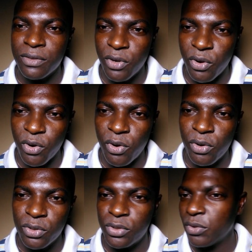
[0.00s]
Go
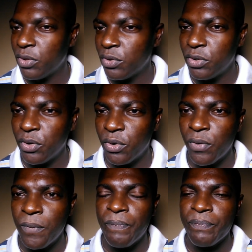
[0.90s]
to Luno,
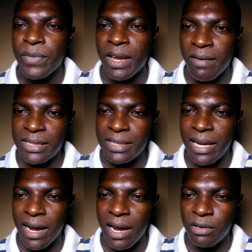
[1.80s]
create an
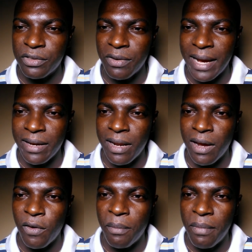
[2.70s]
account right
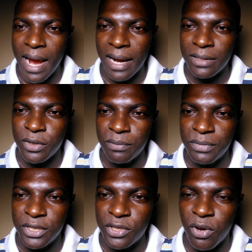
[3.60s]
now, buy some
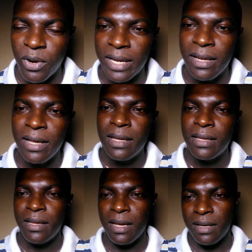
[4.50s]
Bitcoin,
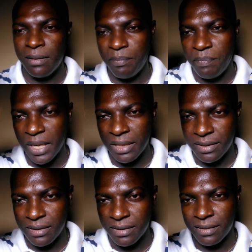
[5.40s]
then
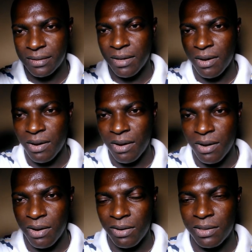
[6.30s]
paste it
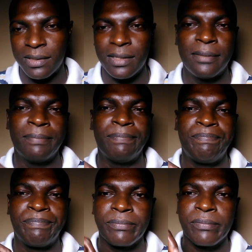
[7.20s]
on um,
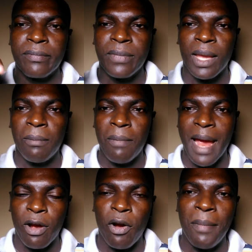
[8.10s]
my
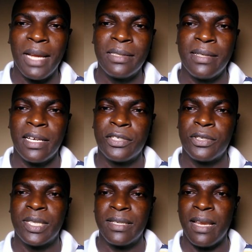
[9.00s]
comment
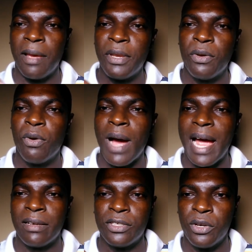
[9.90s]
sections. Let me know how
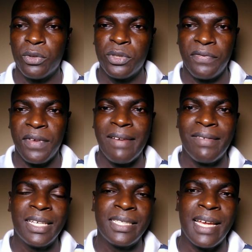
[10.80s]
it goes. If you have
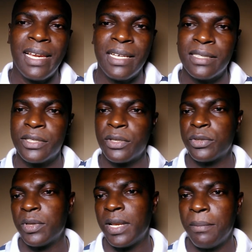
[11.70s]
any challenges,
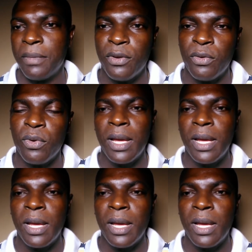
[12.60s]
also let me know.